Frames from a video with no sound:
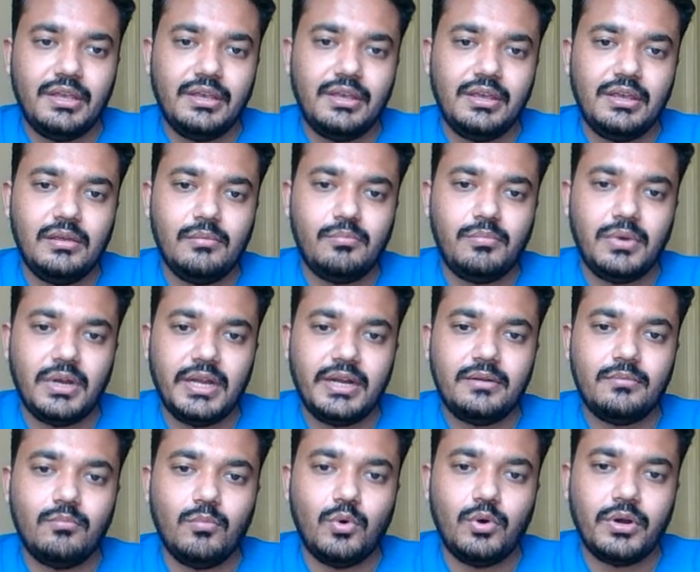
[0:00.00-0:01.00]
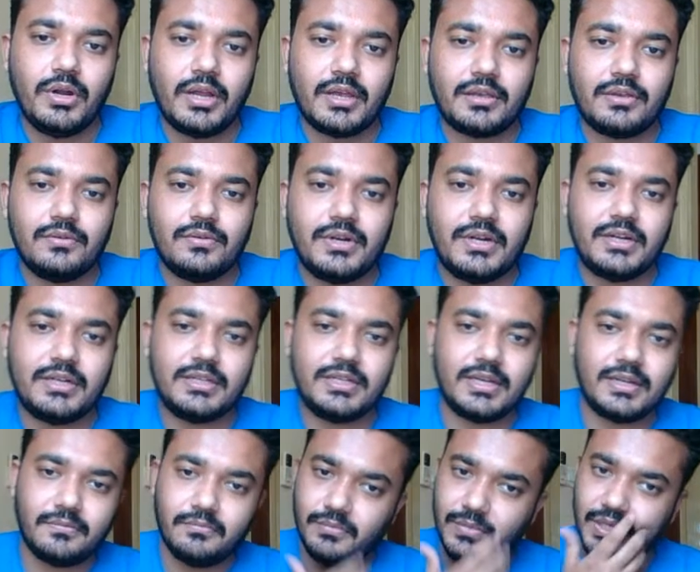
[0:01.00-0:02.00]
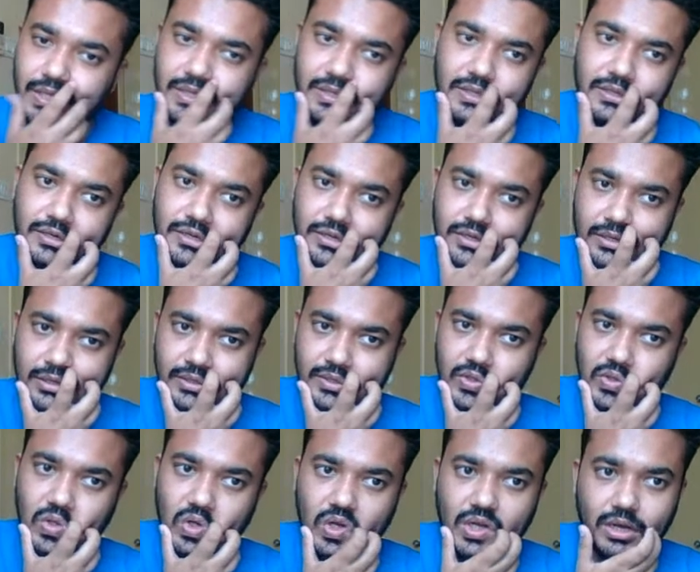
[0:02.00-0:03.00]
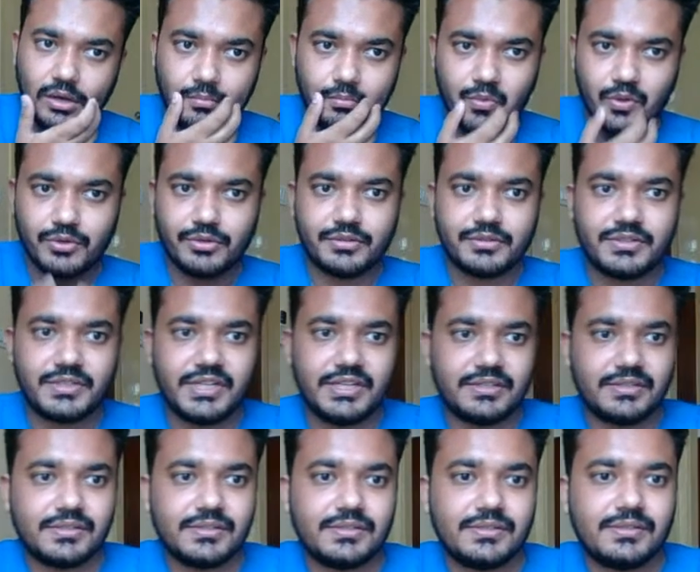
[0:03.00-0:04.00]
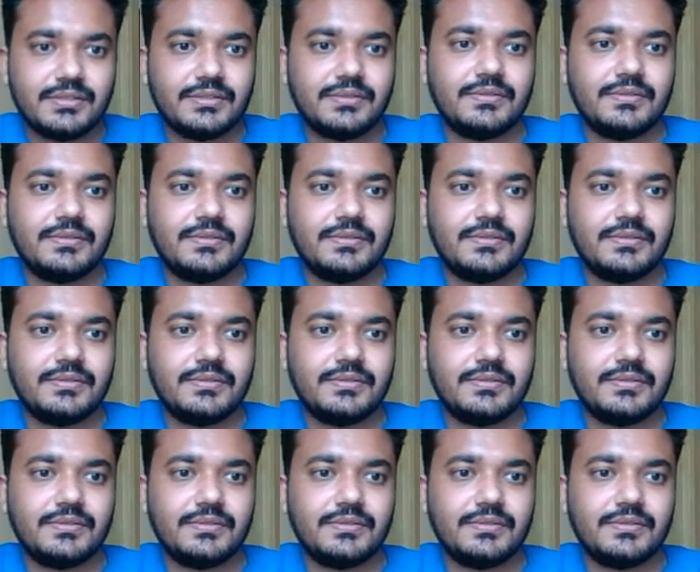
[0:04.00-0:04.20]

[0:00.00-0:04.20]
He played more accurate than me, the computer says.